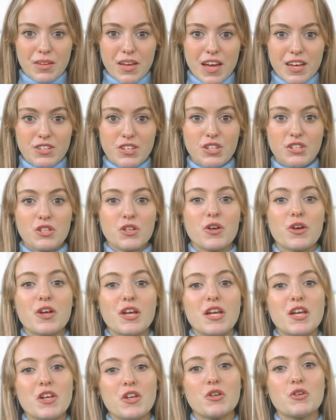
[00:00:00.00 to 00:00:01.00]

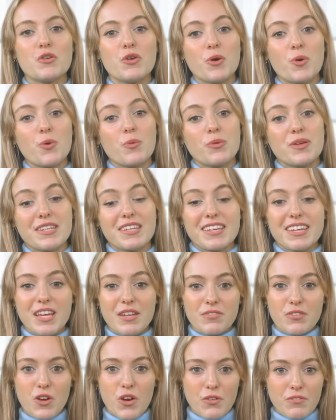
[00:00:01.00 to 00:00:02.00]
Additionally, you will
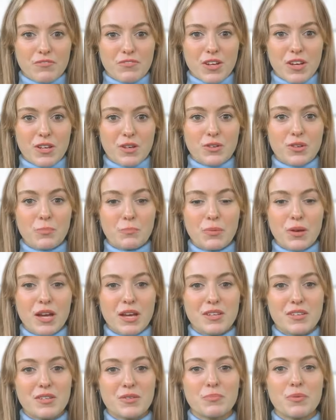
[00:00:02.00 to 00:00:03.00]
receive our fill in the
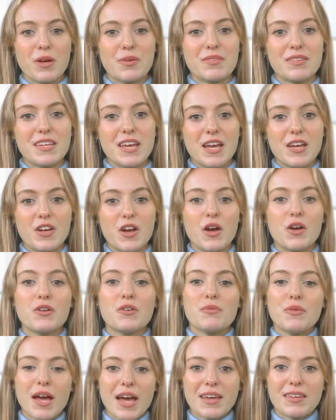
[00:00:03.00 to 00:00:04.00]
blank scripts and
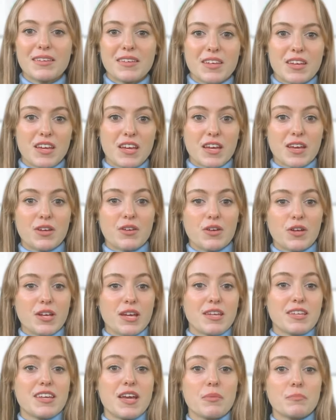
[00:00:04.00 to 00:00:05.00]
contracts,
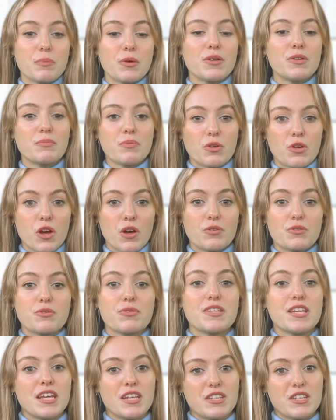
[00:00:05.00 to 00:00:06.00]
including templates for
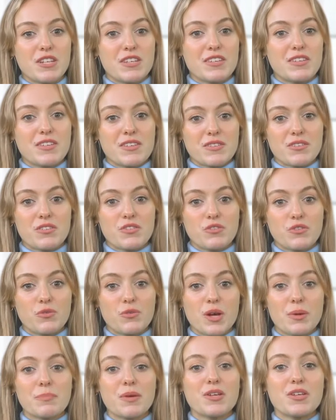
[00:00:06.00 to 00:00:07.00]
consultations,
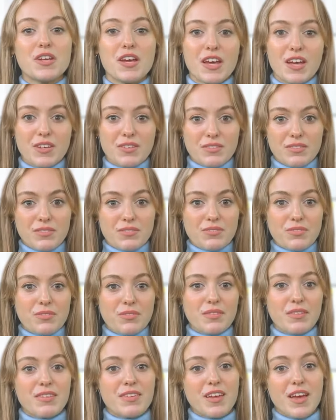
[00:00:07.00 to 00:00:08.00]
treatment plans,
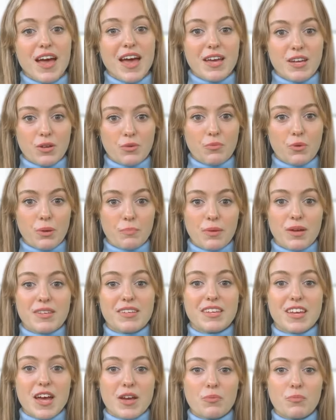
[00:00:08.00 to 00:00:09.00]
client
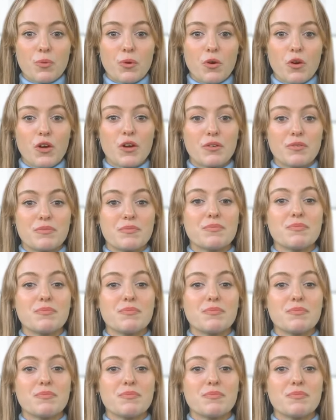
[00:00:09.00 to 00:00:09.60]
agreements, and more.